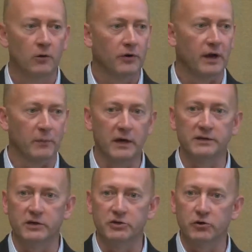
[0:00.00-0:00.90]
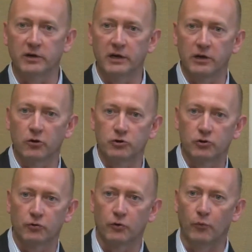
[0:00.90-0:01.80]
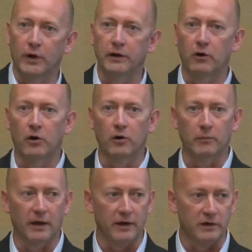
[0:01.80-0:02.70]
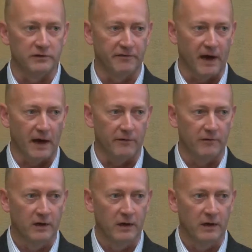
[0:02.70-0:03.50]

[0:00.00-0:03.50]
What that means is you're getting your children ready to learn by the age of 5.